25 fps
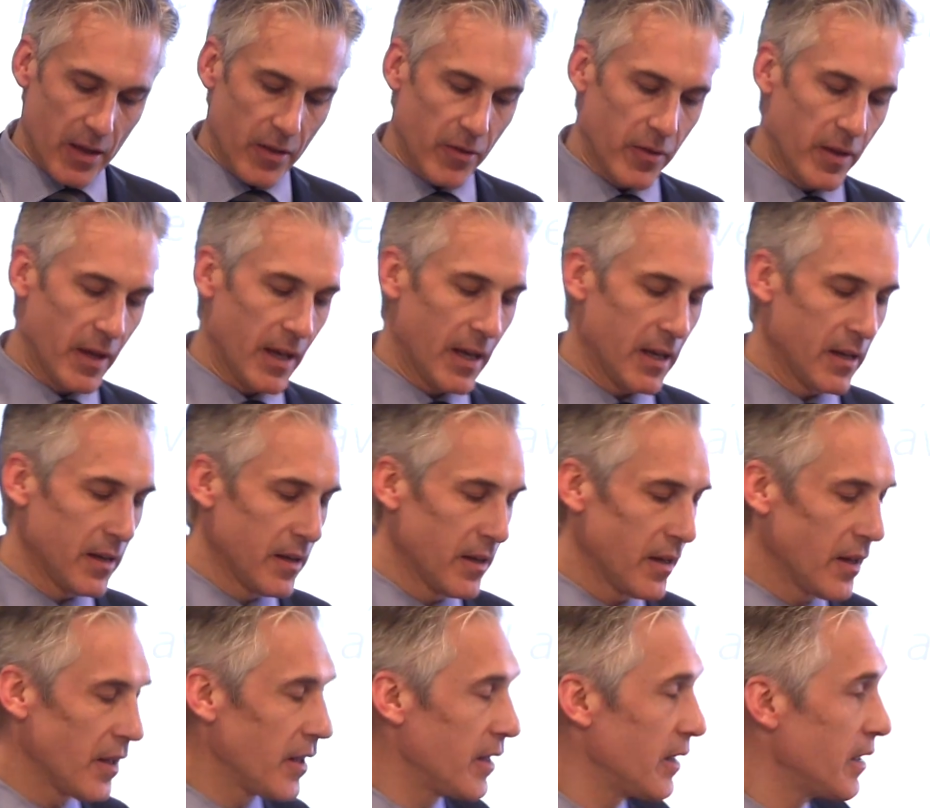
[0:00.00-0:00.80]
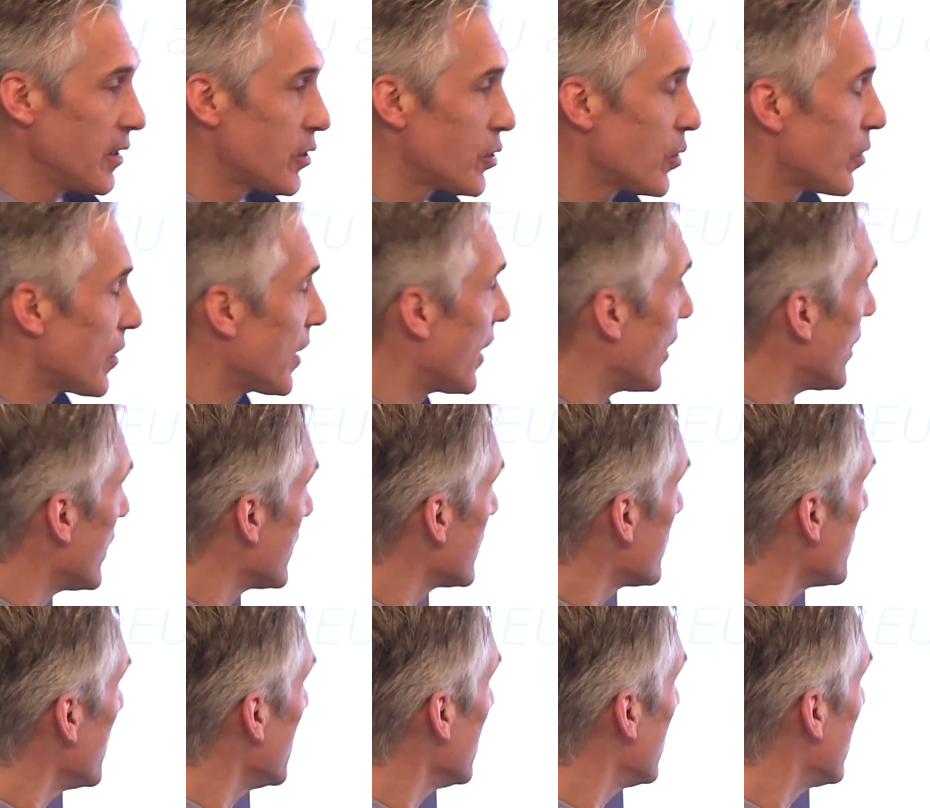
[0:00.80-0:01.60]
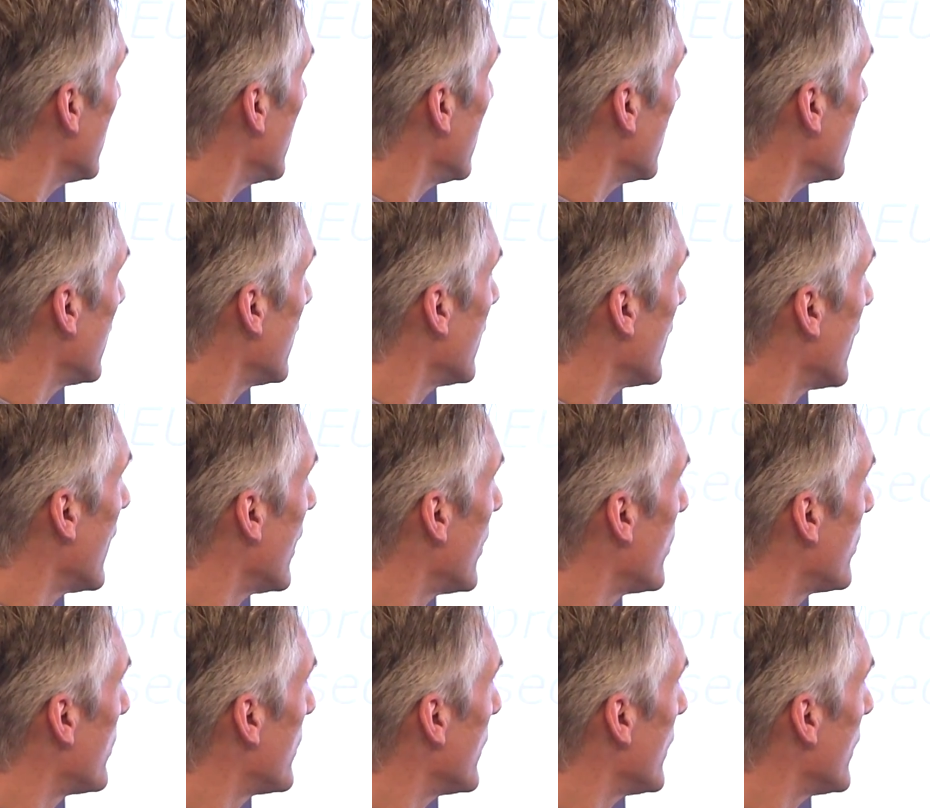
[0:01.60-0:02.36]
Then an issue that has been taken up